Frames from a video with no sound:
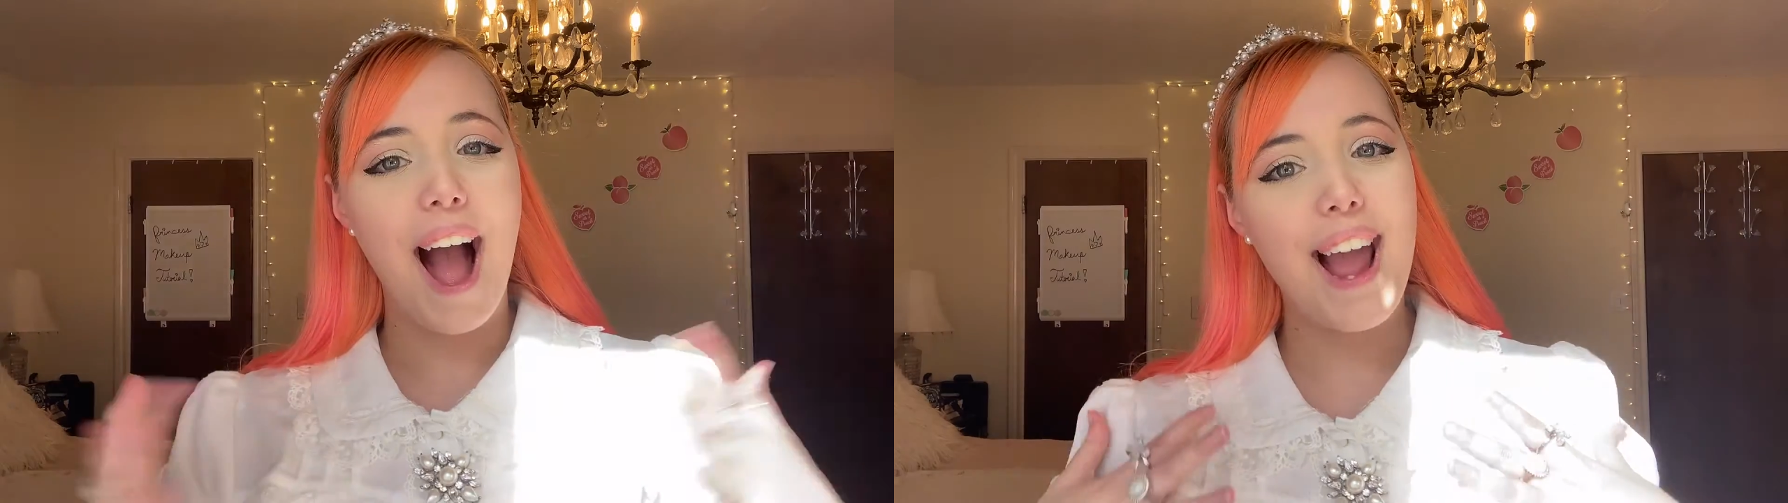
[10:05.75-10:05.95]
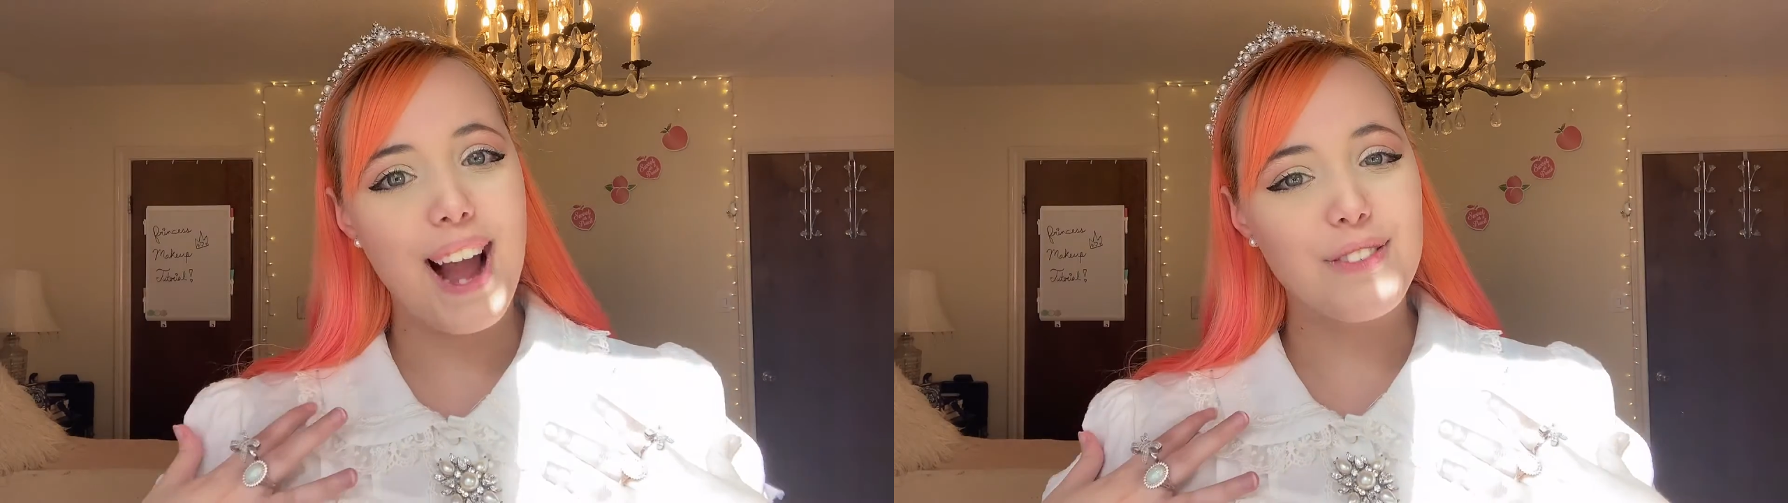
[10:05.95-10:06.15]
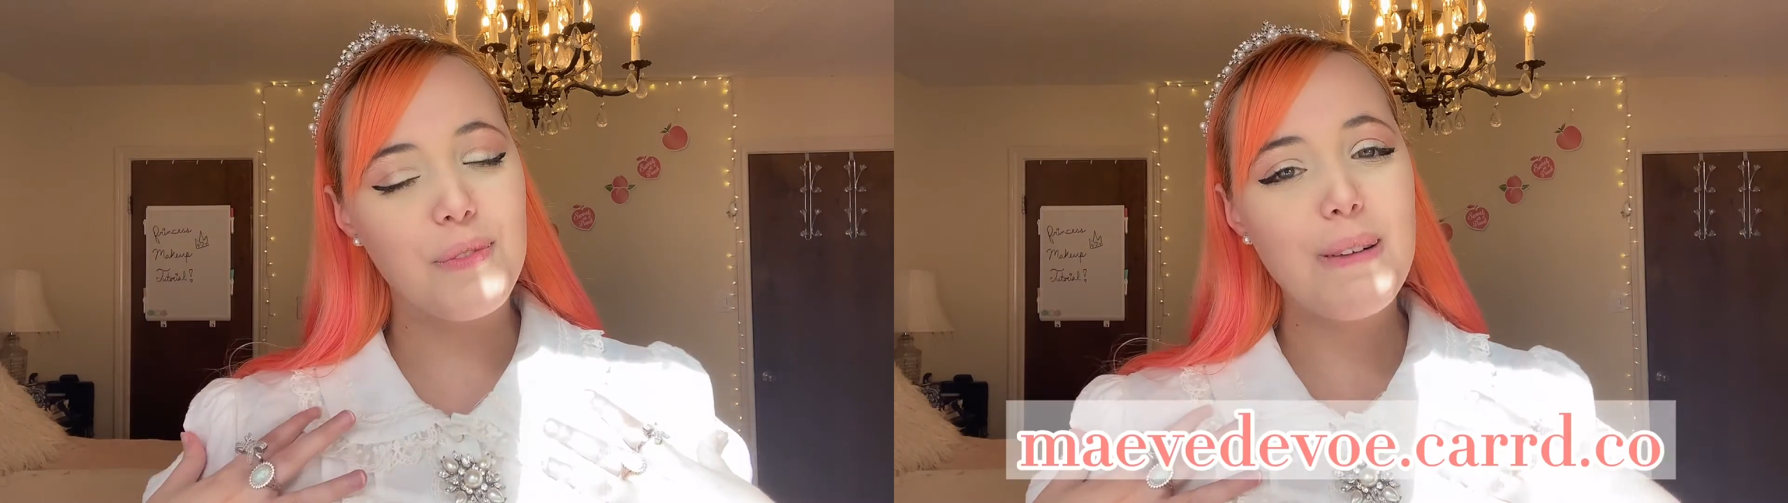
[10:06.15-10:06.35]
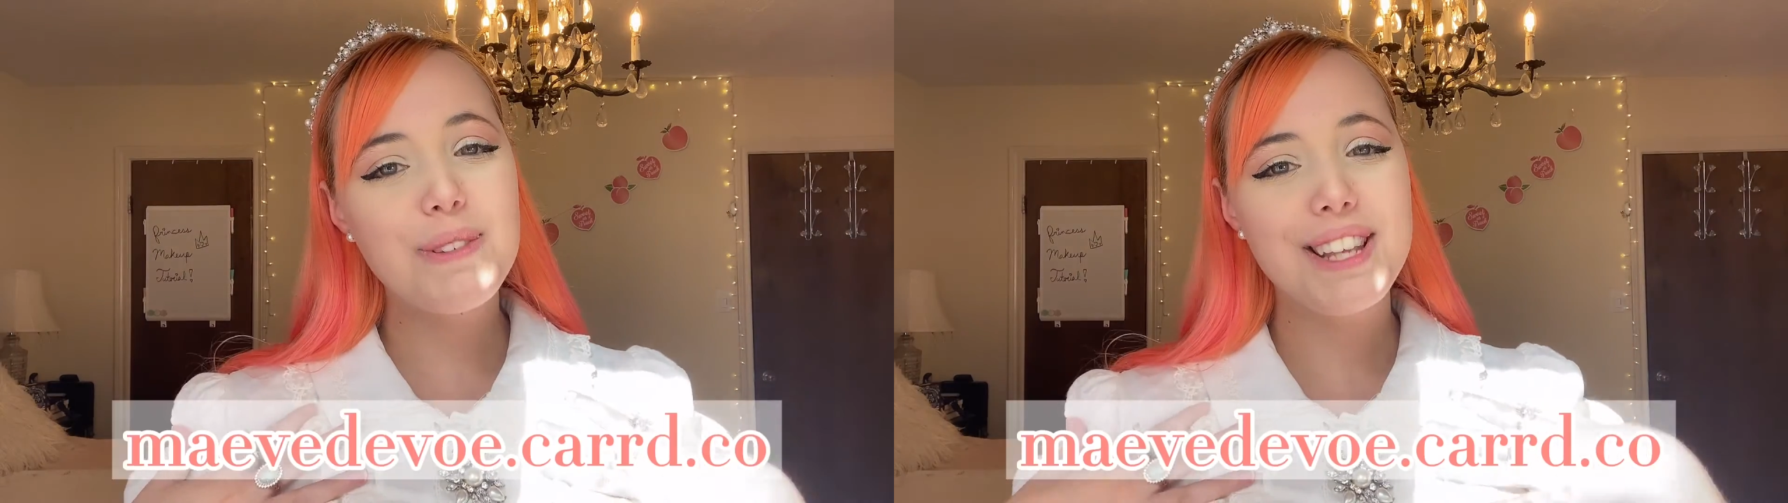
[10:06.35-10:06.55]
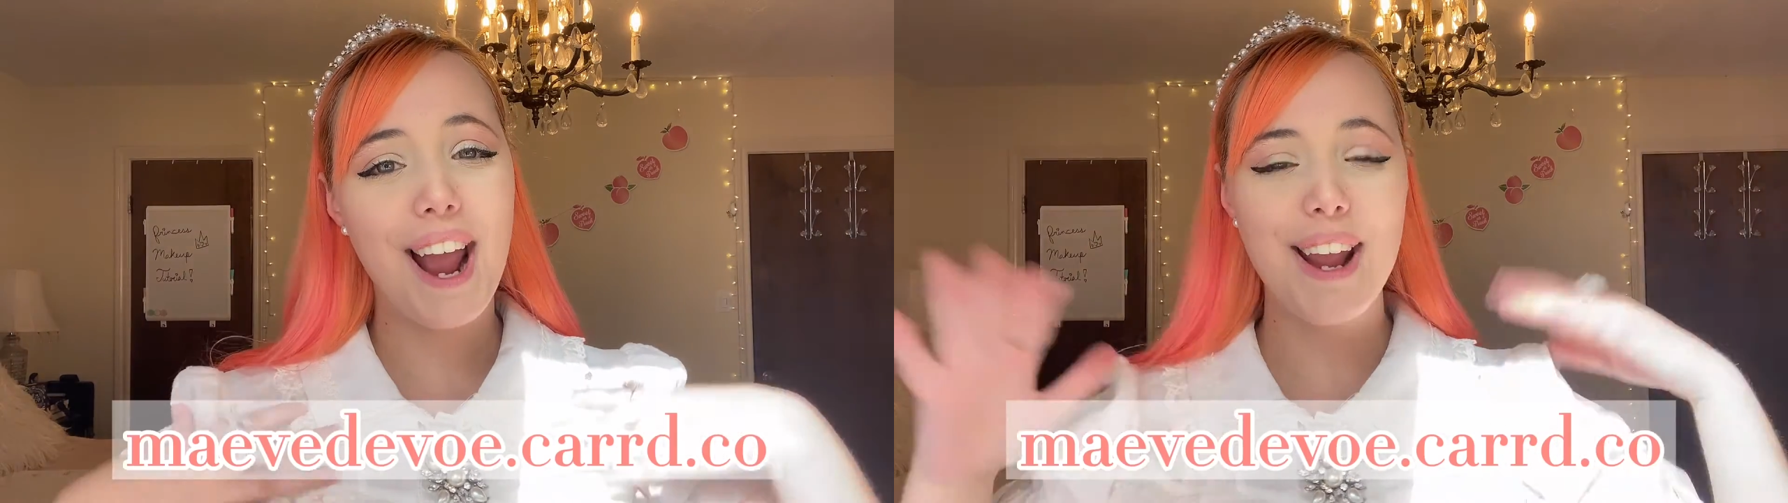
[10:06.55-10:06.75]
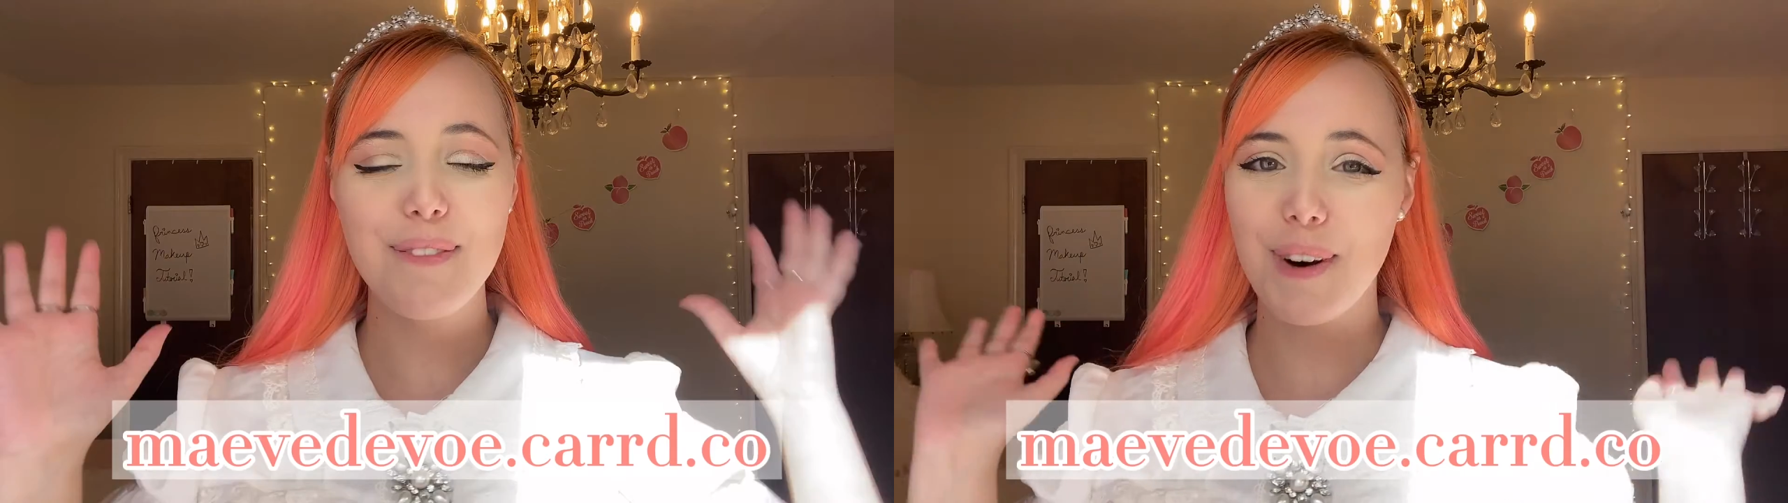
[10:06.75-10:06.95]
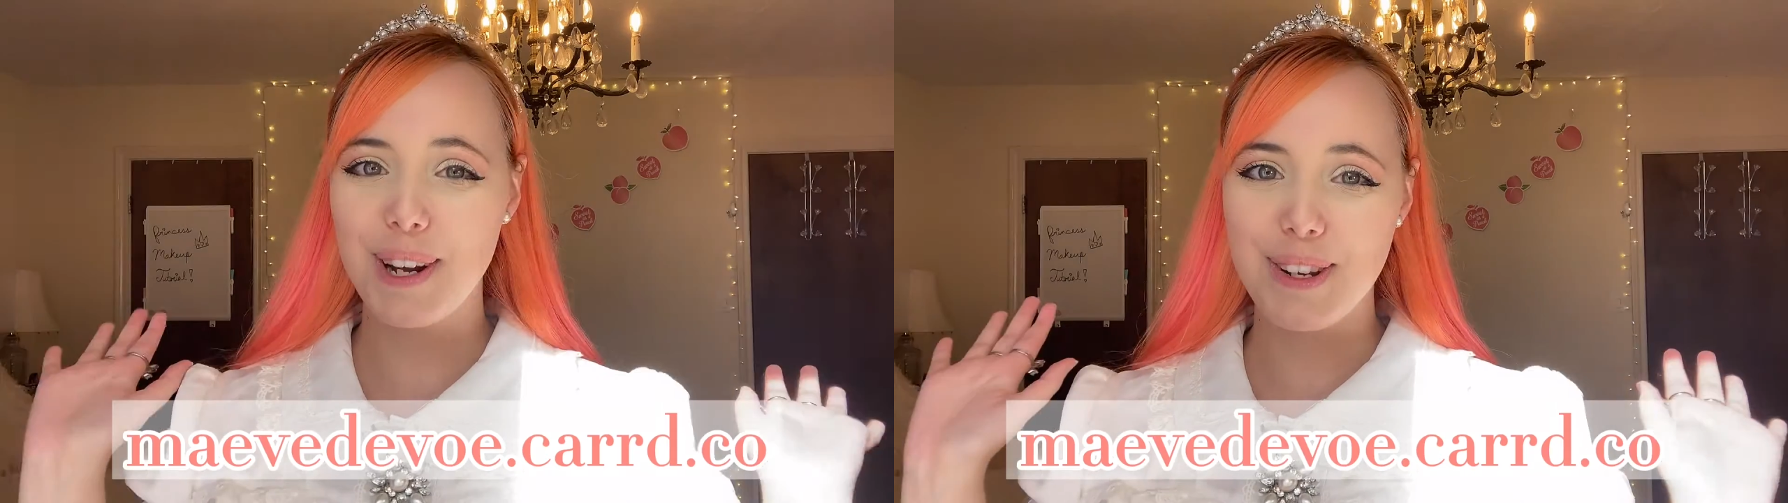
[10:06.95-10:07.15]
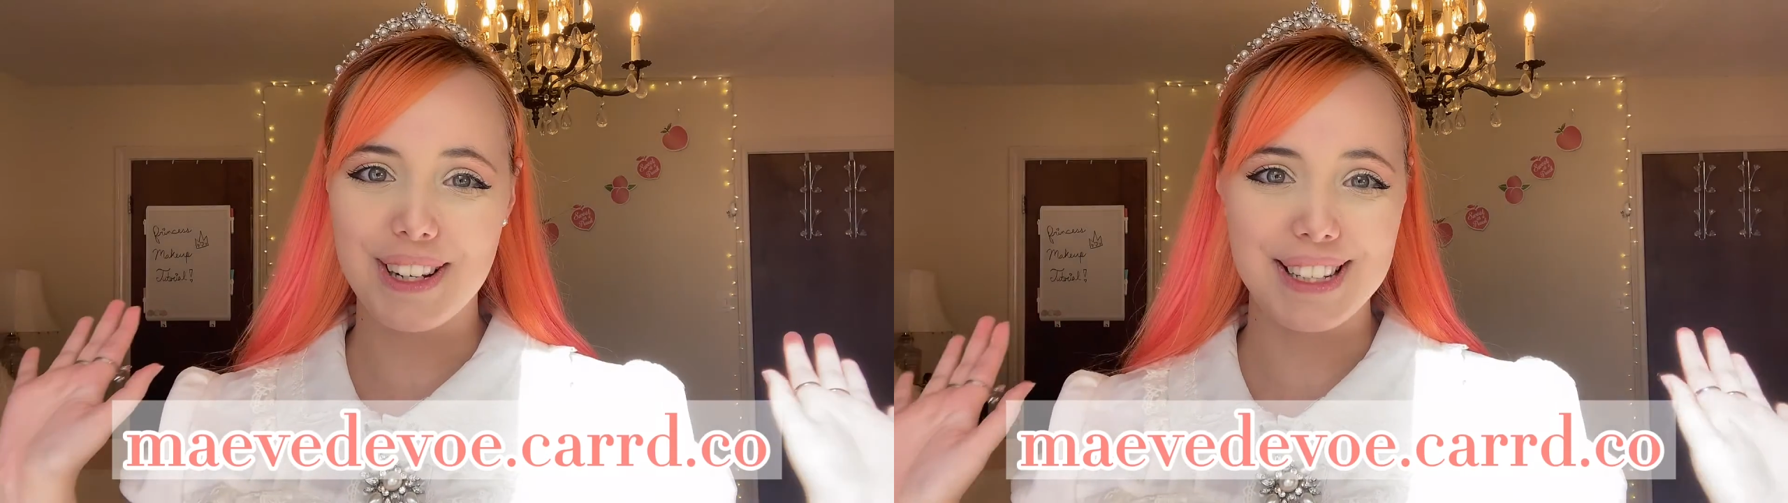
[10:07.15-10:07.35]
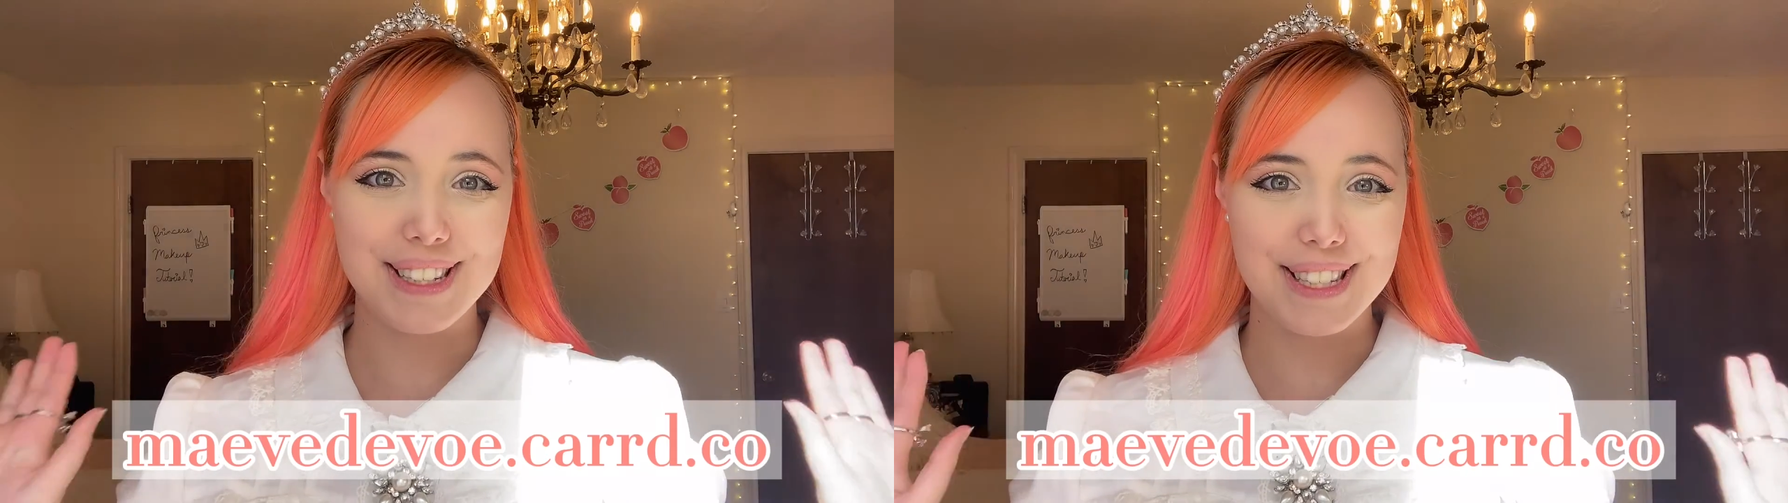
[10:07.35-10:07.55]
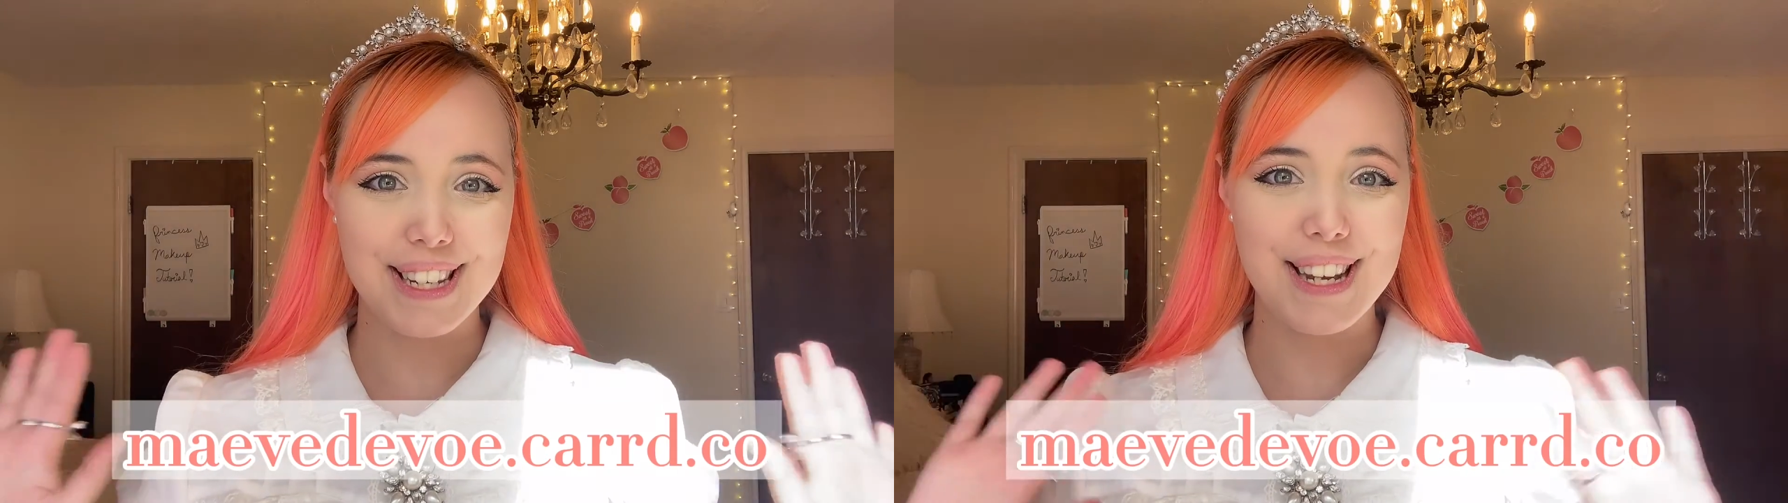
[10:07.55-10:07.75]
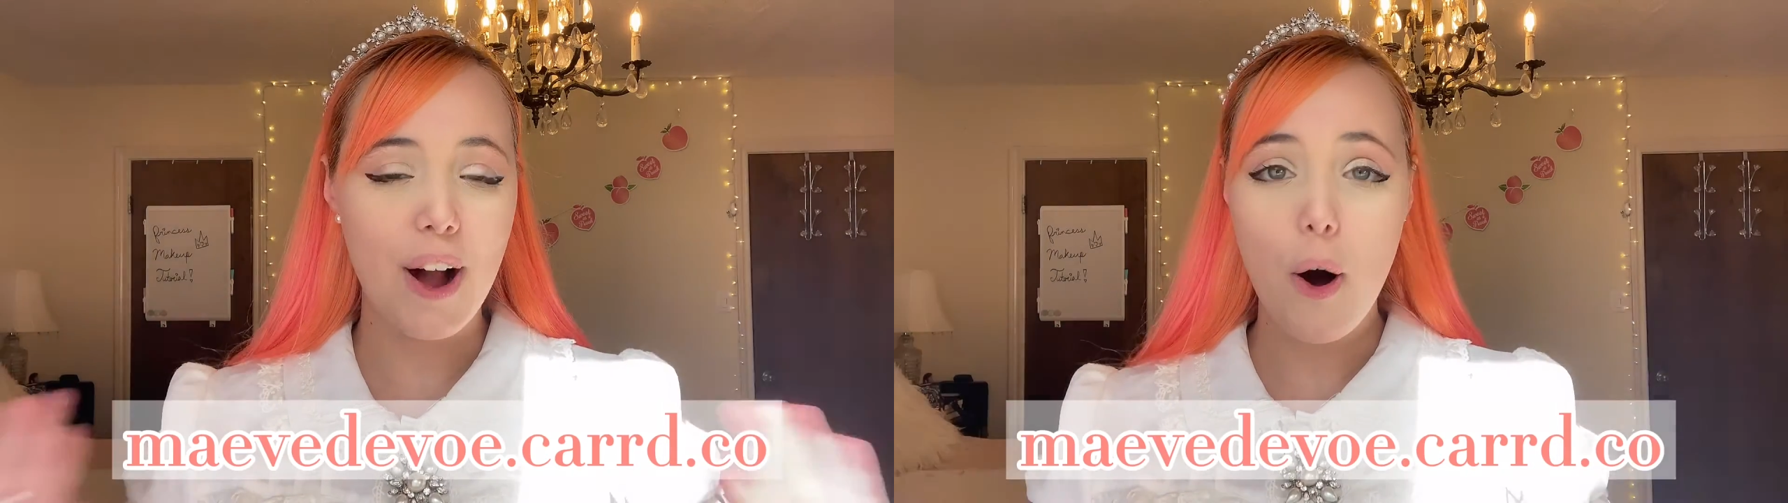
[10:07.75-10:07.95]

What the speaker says: I have a website where you can see